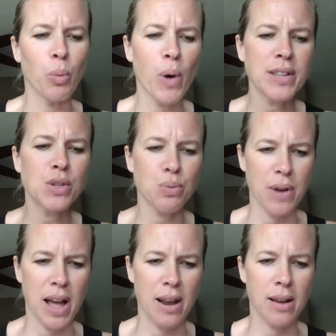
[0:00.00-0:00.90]
once
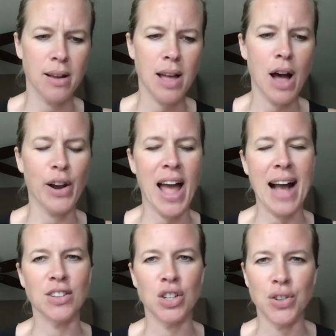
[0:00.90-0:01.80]
read, How to
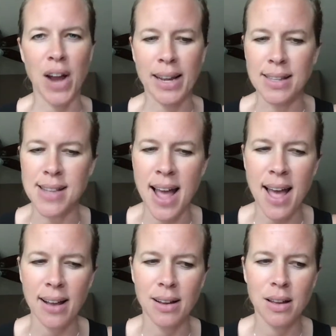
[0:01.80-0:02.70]
Hatch a Dragon's
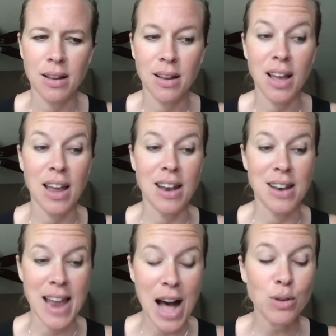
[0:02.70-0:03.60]
Egg, it
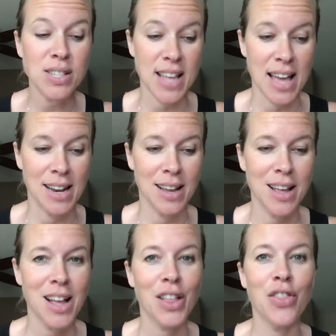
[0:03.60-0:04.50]
now said,
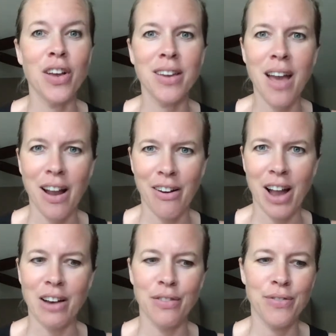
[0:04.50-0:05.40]
The Care
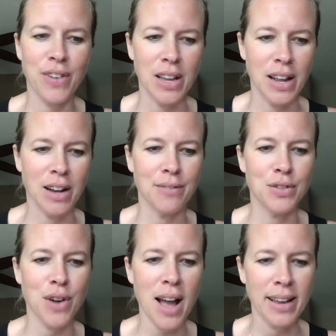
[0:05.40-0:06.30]
and Feeding of
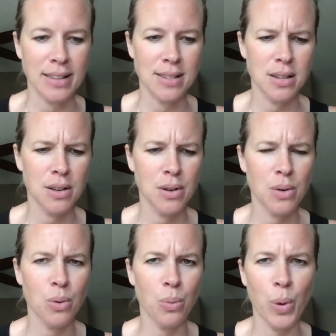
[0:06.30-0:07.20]
Dragons.
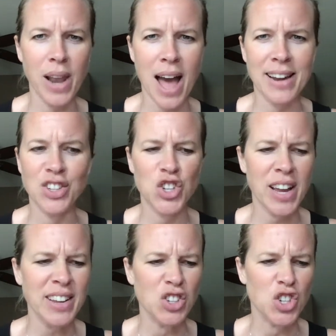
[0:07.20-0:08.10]
When had it
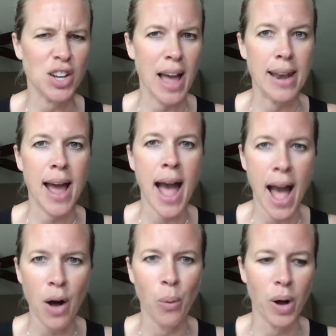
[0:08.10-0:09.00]
changed, and
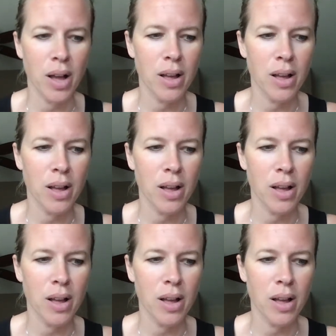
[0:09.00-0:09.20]
how?